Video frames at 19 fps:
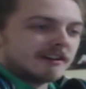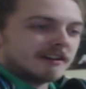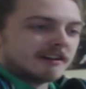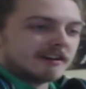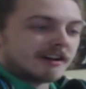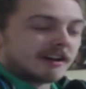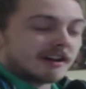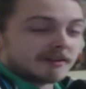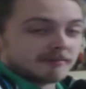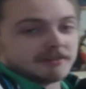
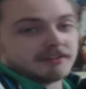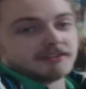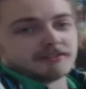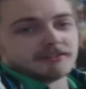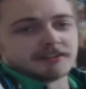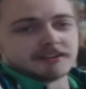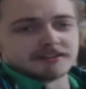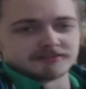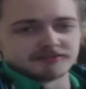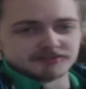I'm here,
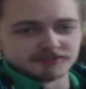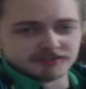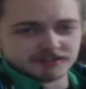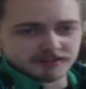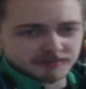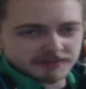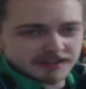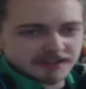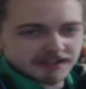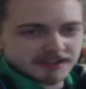ladies and
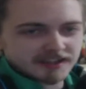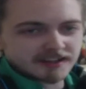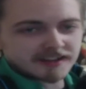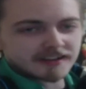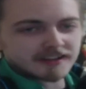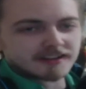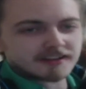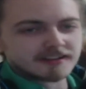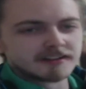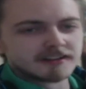gentlemen,
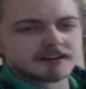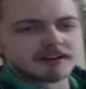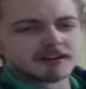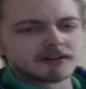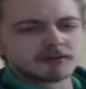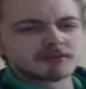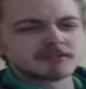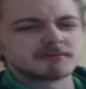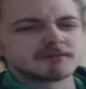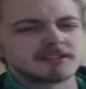and uh,
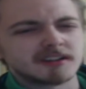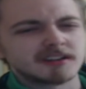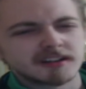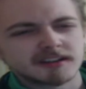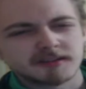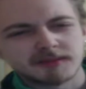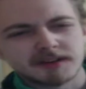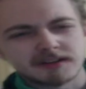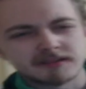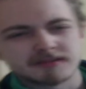we're just be talking
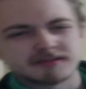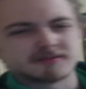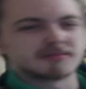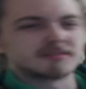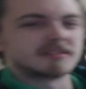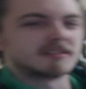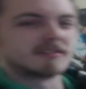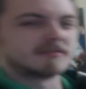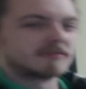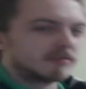about some
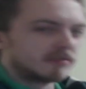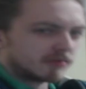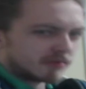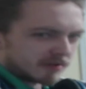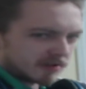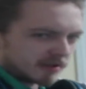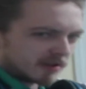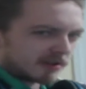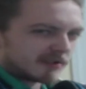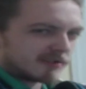stuff going
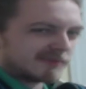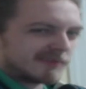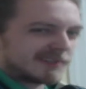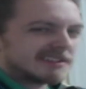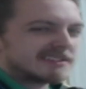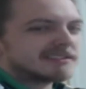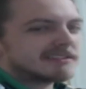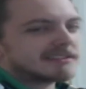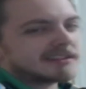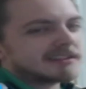on
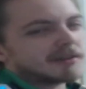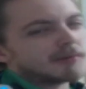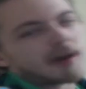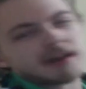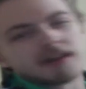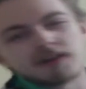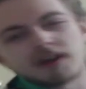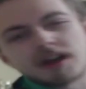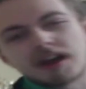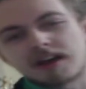recently. Why
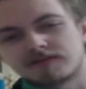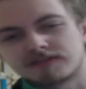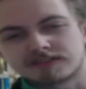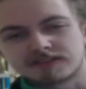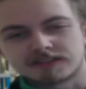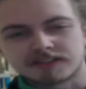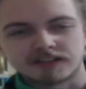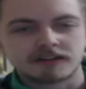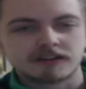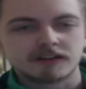you haven't
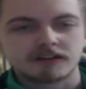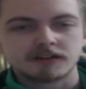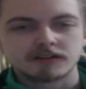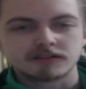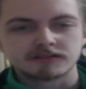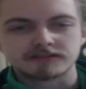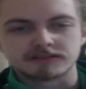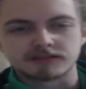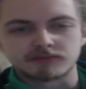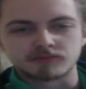seen
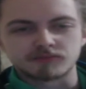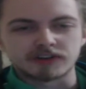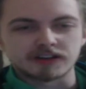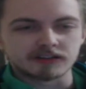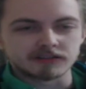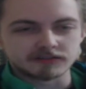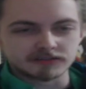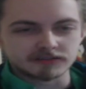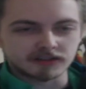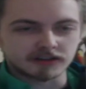some
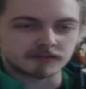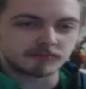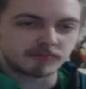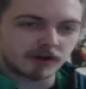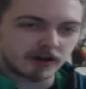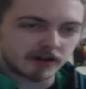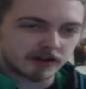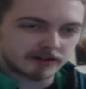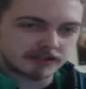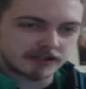regular talk
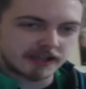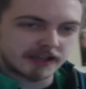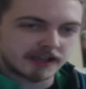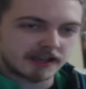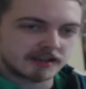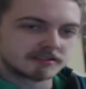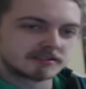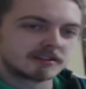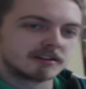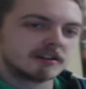
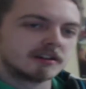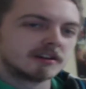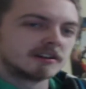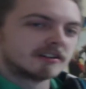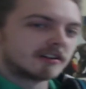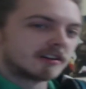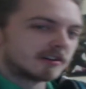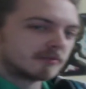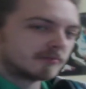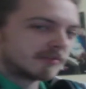podcast,
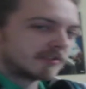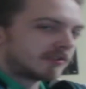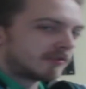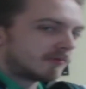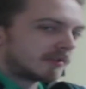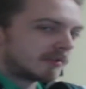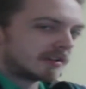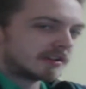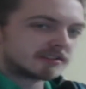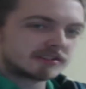Arma
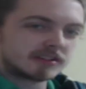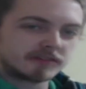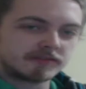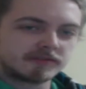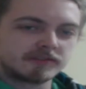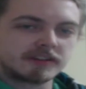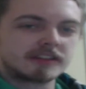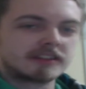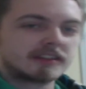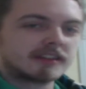three stuff
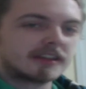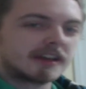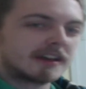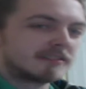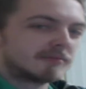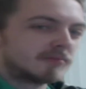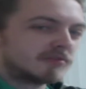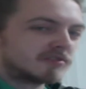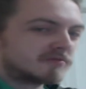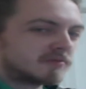like that that
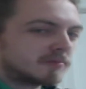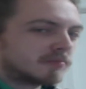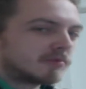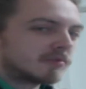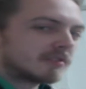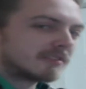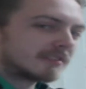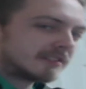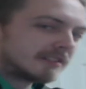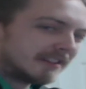most people
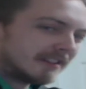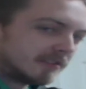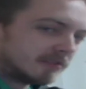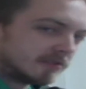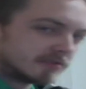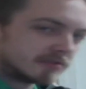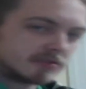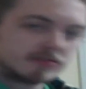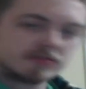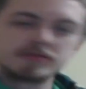are keen
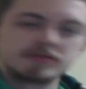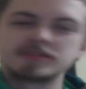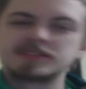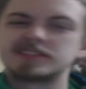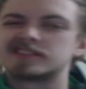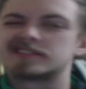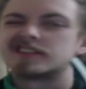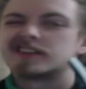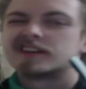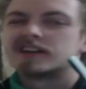to
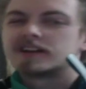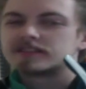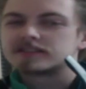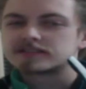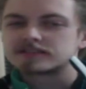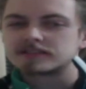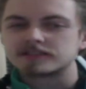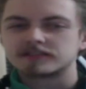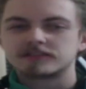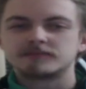seeing. Just
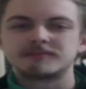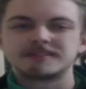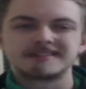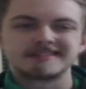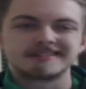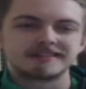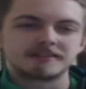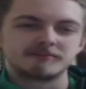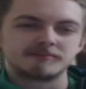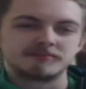a little
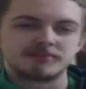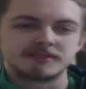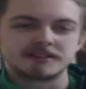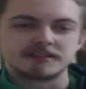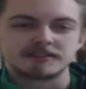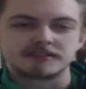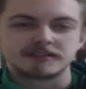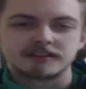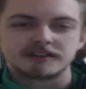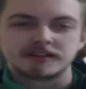bit, a
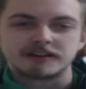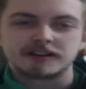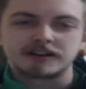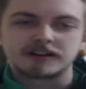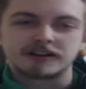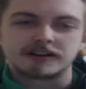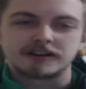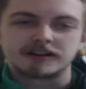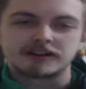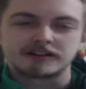bit.
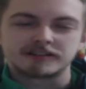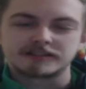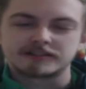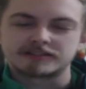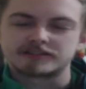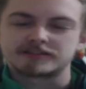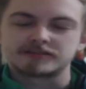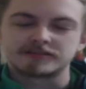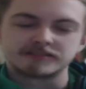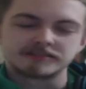Uh, I don't
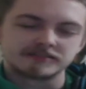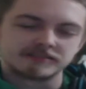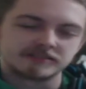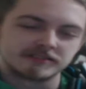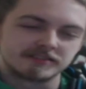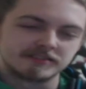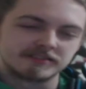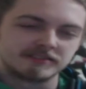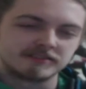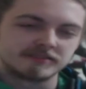know. I
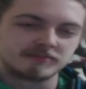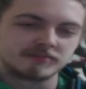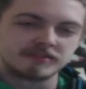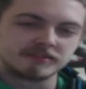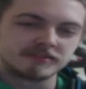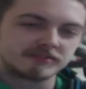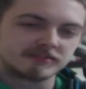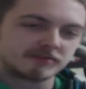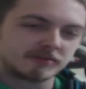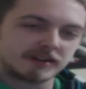said a bit
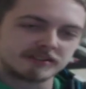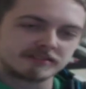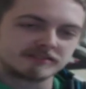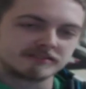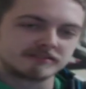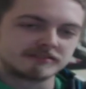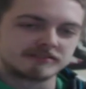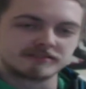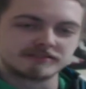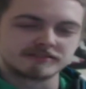twice.
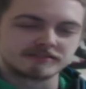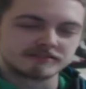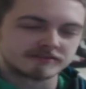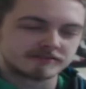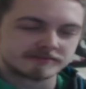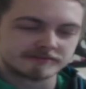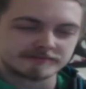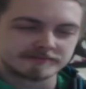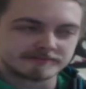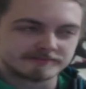Just
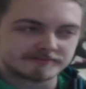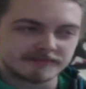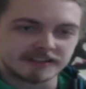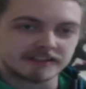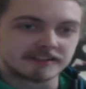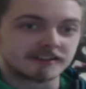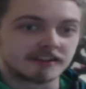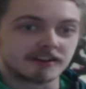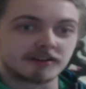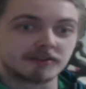you can
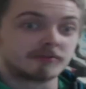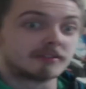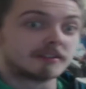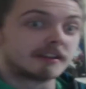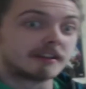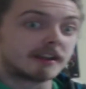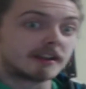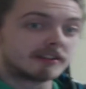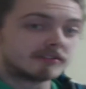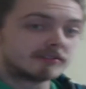tell we're really
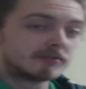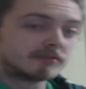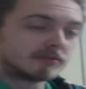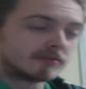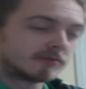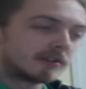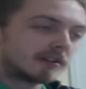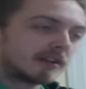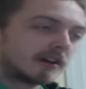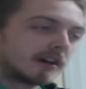not into or
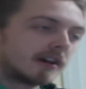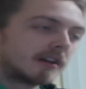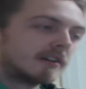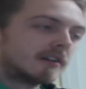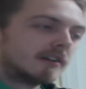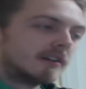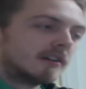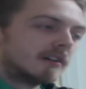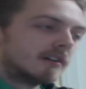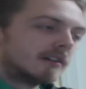whatnot.
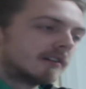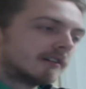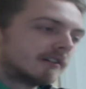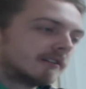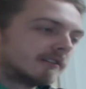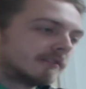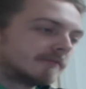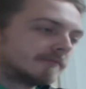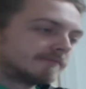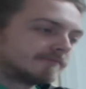
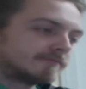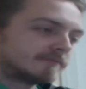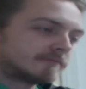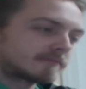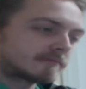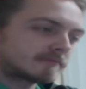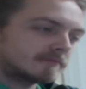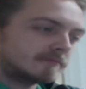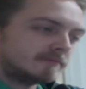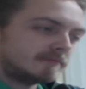Um,
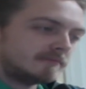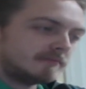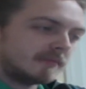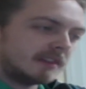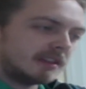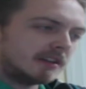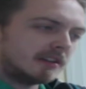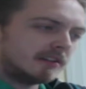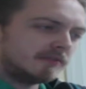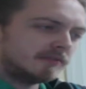
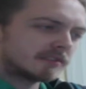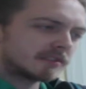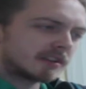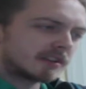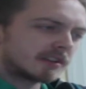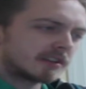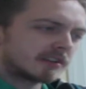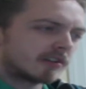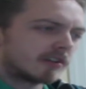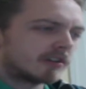just kind
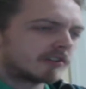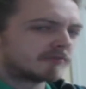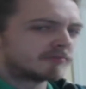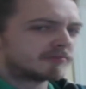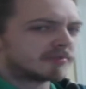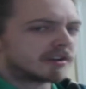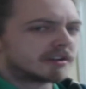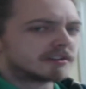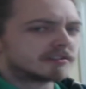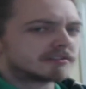of like off
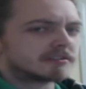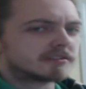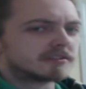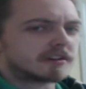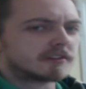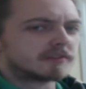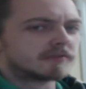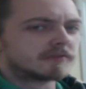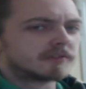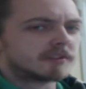brand
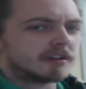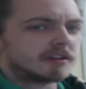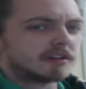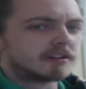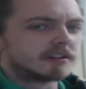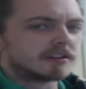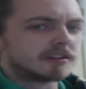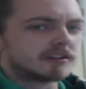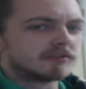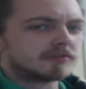stuff
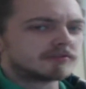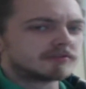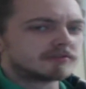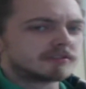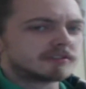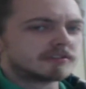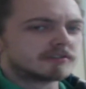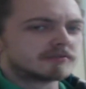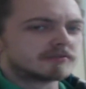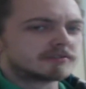that usually
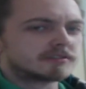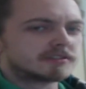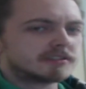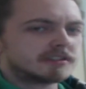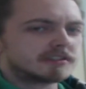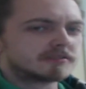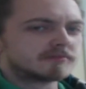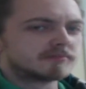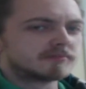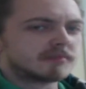don't see
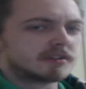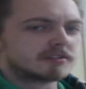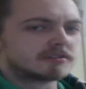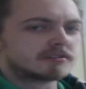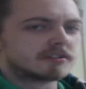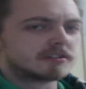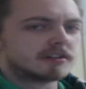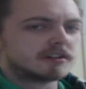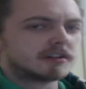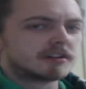as much,
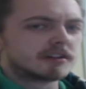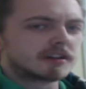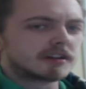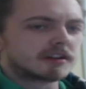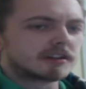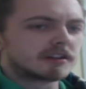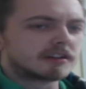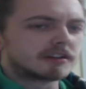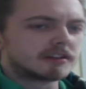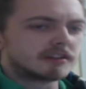kind of
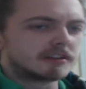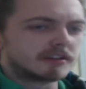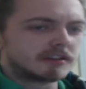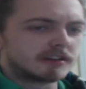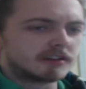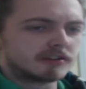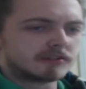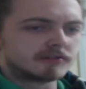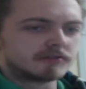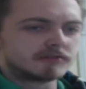like
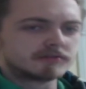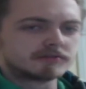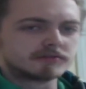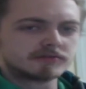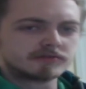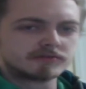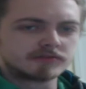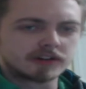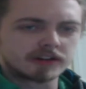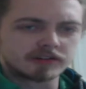Gears or
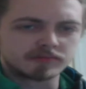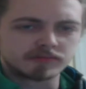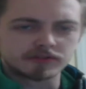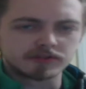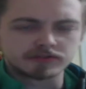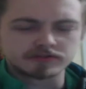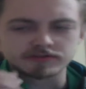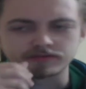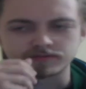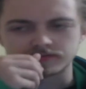Dragon Ball
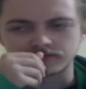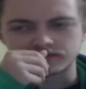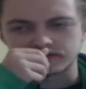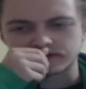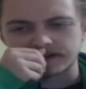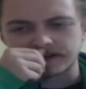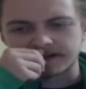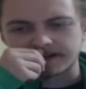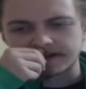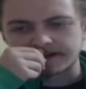Super,
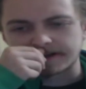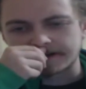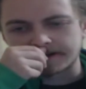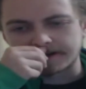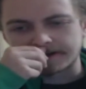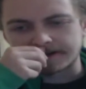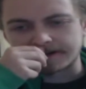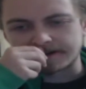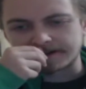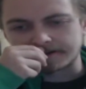
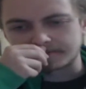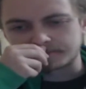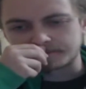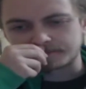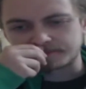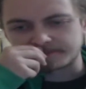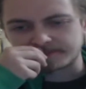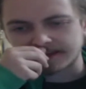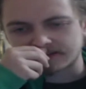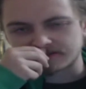um,
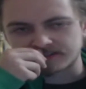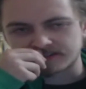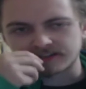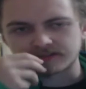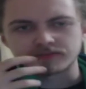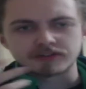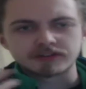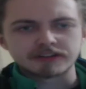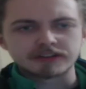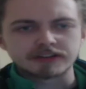Dragon
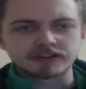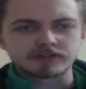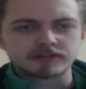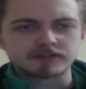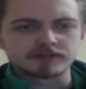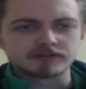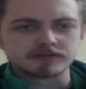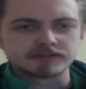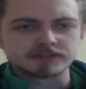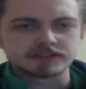Ball
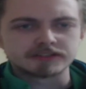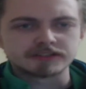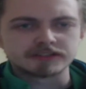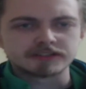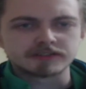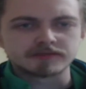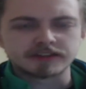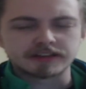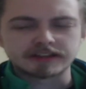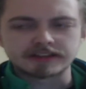Heroes and
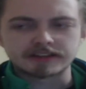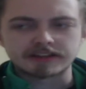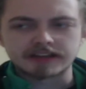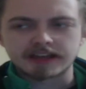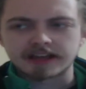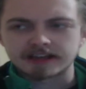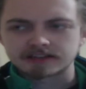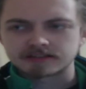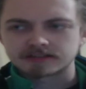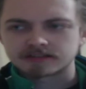stuff like
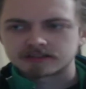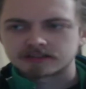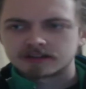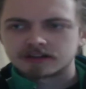that.